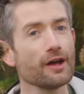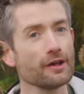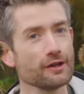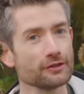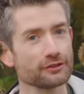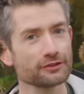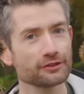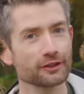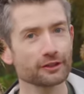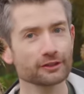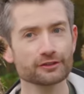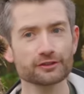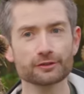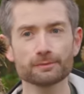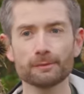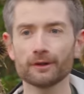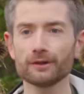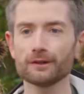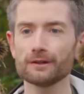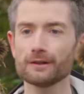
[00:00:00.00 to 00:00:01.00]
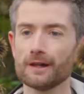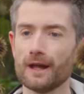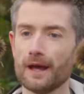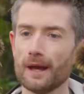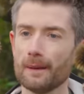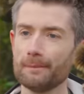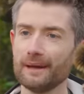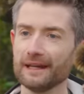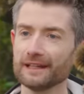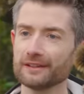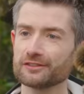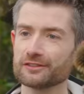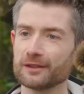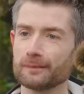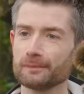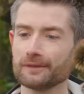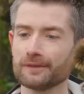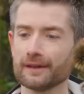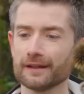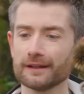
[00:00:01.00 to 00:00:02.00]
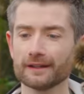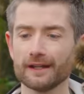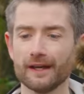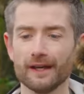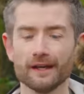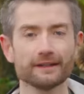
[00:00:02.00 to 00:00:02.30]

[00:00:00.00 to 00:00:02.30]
Start small, pick something